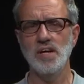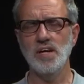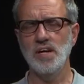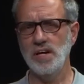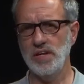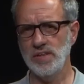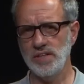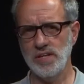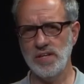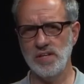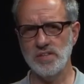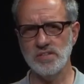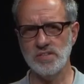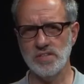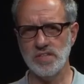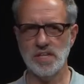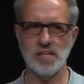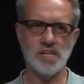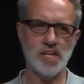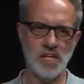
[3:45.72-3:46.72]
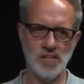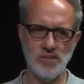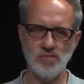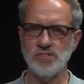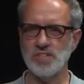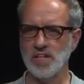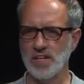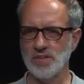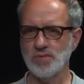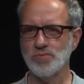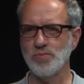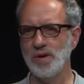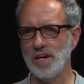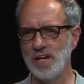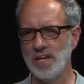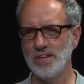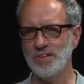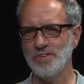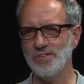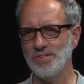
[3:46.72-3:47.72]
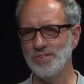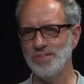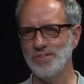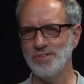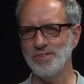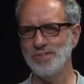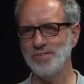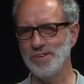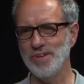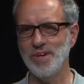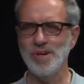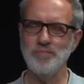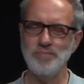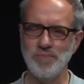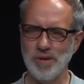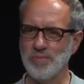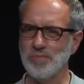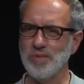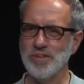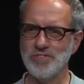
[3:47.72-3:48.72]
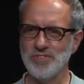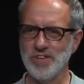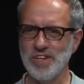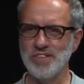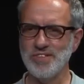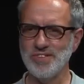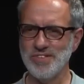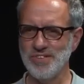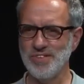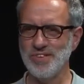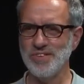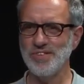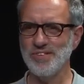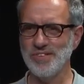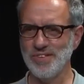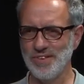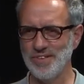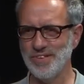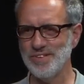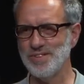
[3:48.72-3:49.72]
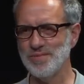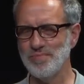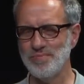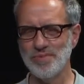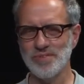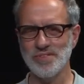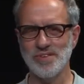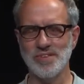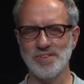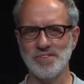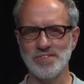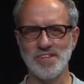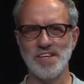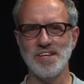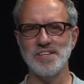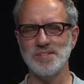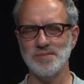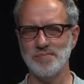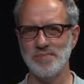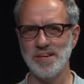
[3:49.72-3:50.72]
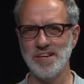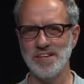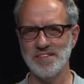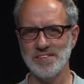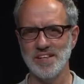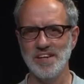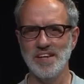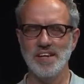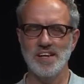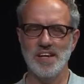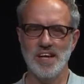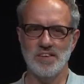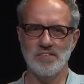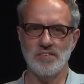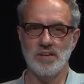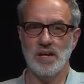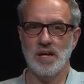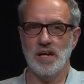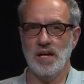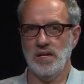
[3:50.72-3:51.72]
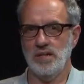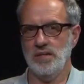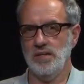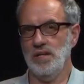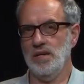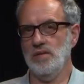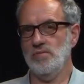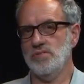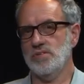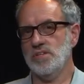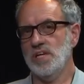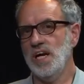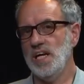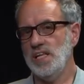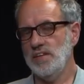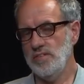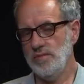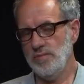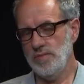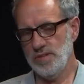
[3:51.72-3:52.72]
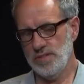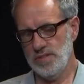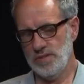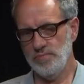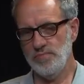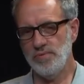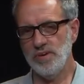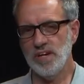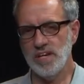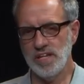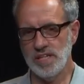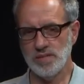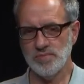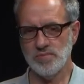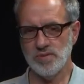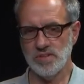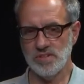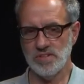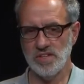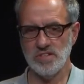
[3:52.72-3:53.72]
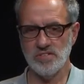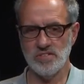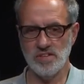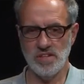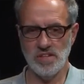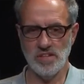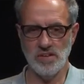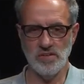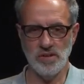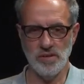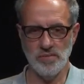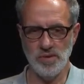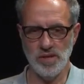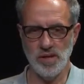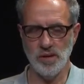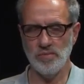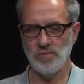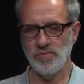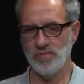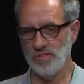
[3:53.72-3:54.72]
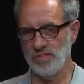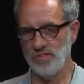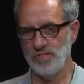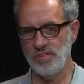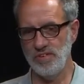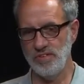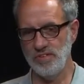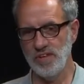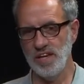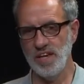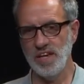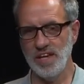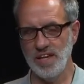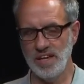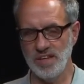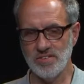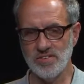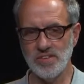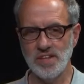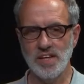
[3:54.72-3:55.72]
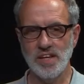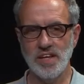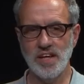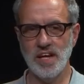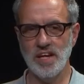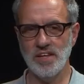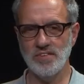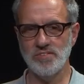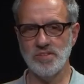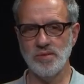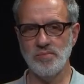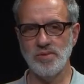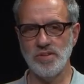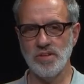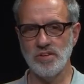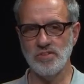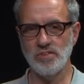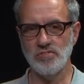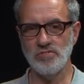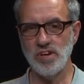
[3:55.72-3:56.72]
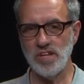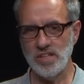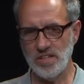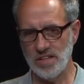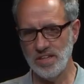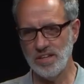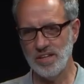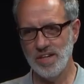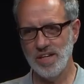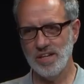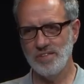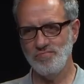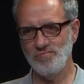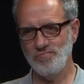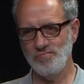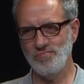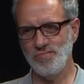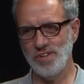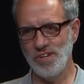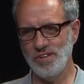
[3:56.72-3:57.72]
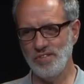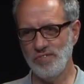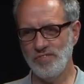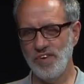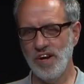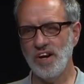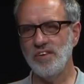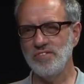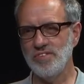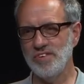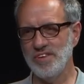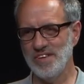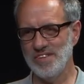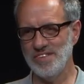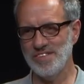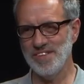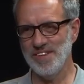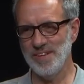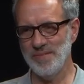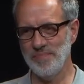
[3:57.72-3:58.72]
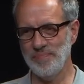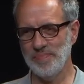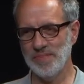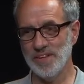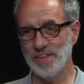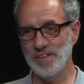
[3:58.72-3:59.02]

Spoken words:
on the internet, can you tell us why you picked Madrid to do, you know, to put on this database? And I was kind of a bit surprised, because literally it had only been up for a few days and somebody had already found it, and